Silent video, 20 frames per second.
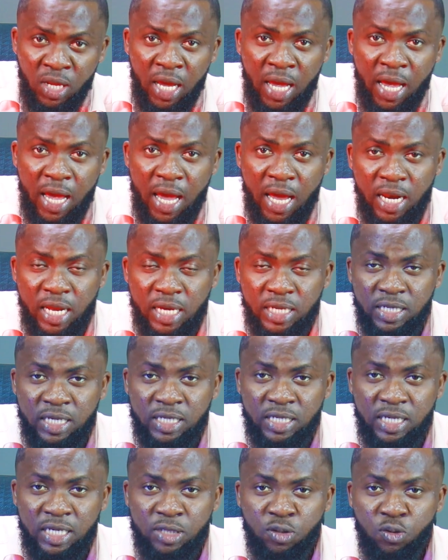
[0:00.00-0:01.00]
And
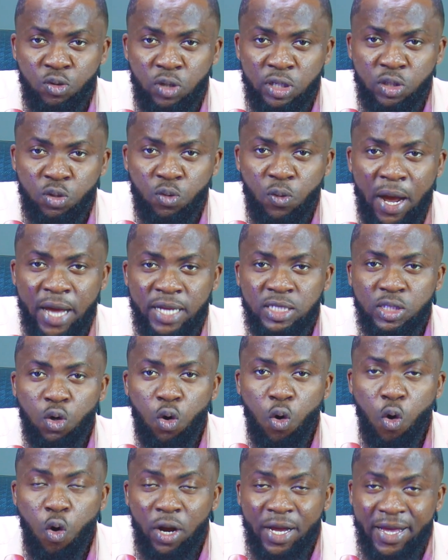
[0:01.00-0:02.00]
it's quite
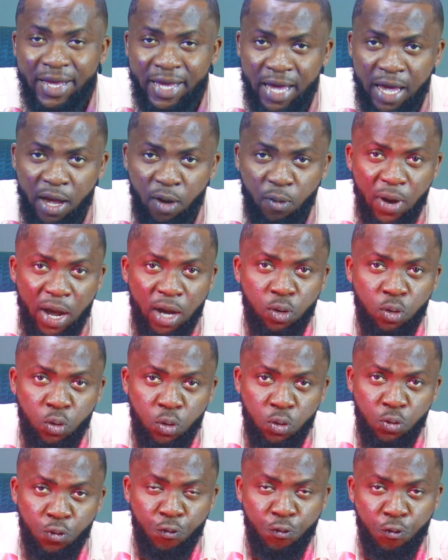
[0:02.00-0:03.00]
okay and quite
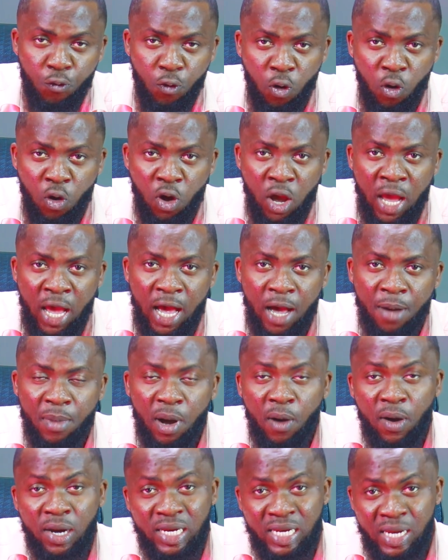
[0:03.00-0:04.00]
good for
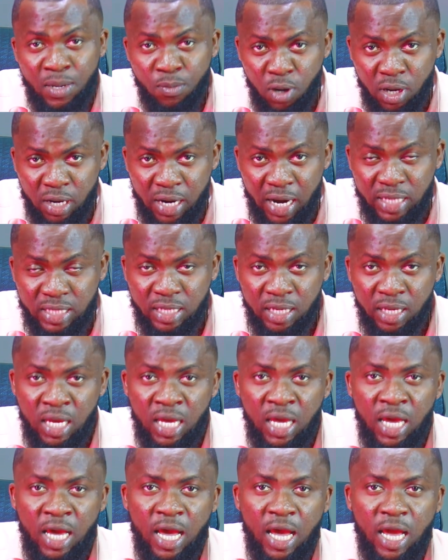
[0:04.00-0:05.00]
our democracy.
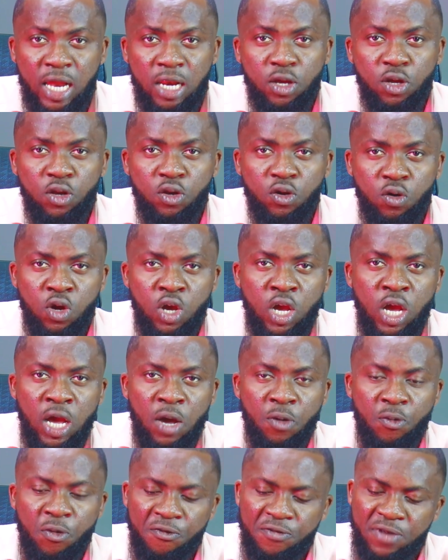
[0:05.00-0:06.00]
And you know,
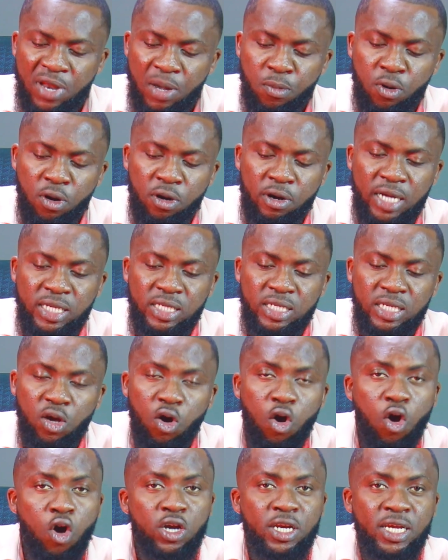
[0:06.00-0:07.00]
with democracy,
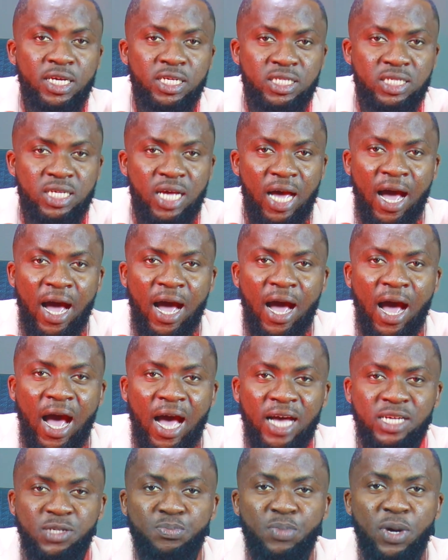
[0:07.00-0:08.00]
all this
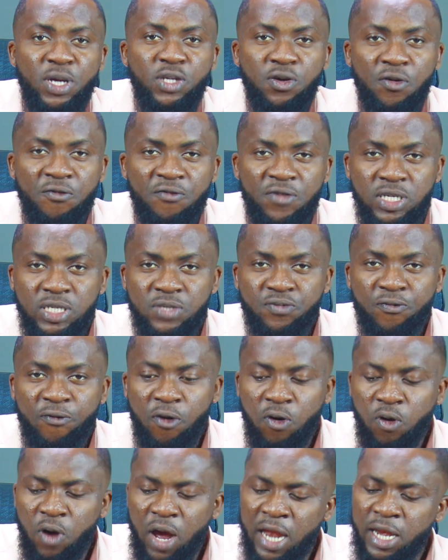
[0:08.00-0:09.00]
aspect of it
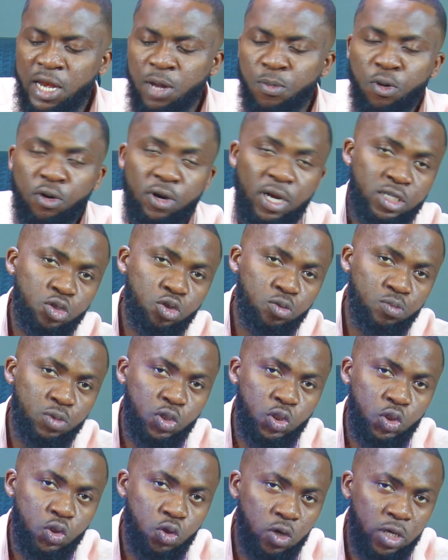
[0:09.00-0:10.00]
for a democracy to be
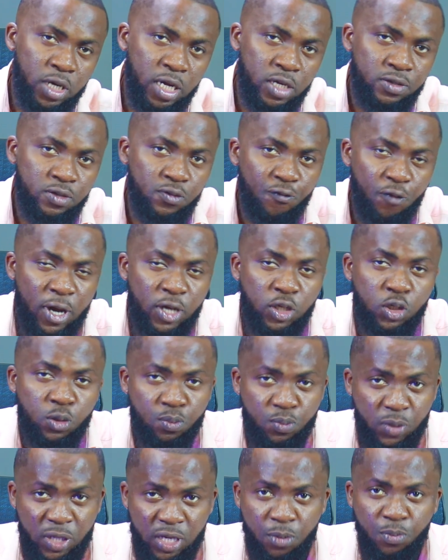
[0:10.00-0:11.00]
strong and for it to
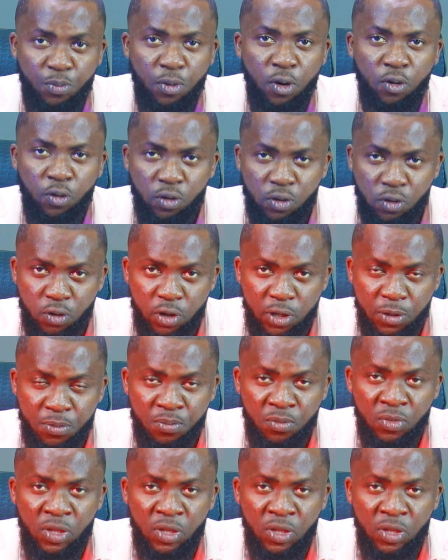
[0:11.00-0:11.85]
keep on growing.